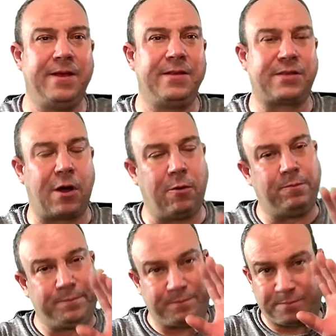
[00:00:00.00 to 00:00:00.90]
So,
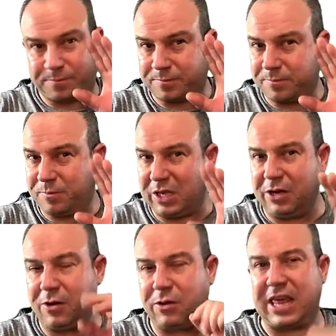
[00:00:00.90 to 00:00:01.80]
you
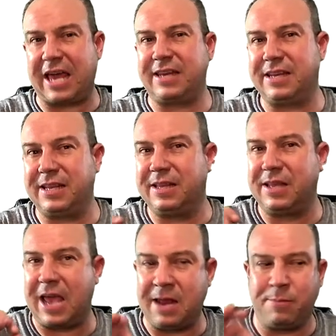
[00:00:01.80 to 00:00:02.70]
know, that
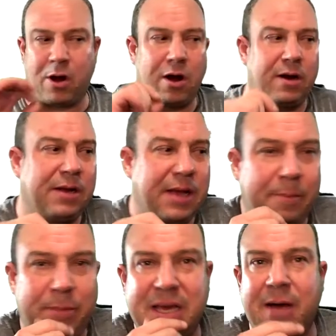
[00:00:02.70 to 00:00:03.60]
n bar
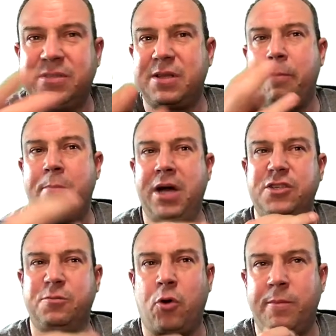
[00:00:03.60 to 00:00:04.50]
becomes
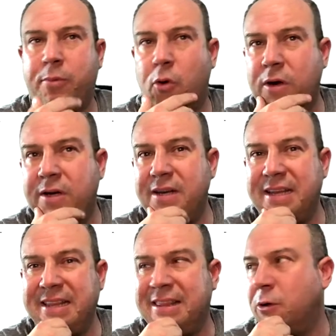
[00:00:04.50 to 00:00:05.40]
much more important
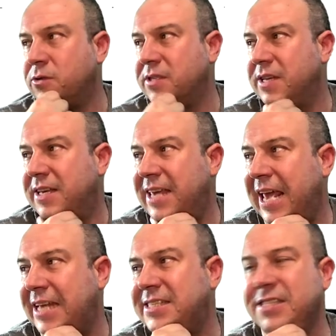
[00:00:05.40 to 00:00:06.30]
in those
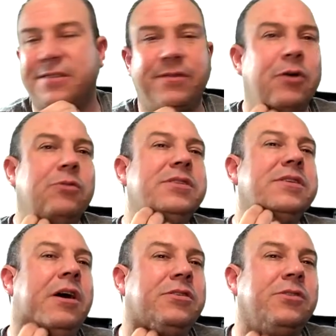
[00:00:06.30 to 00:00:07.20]
cases, folks,
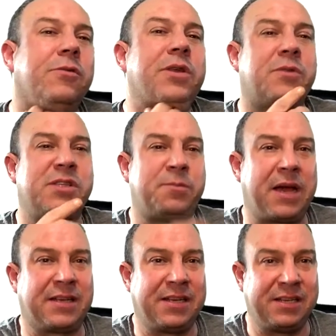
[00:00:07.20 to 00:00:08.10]
also with
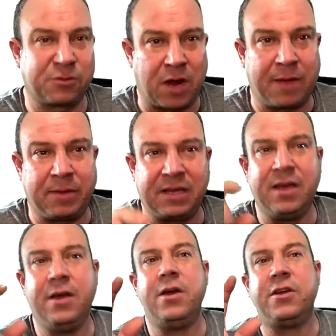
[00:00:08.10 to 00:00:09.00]
respect to describing
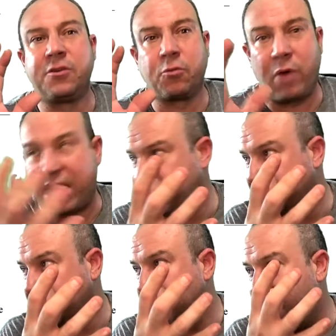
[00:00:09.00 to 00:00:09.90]

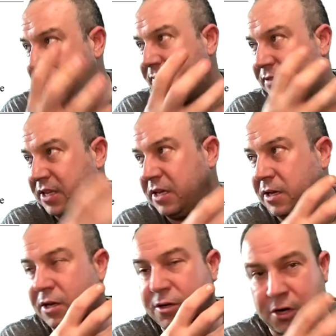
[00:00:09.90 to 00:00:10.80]
direction of the
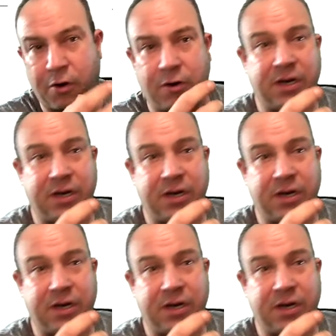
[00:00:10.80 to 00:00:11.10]
turn.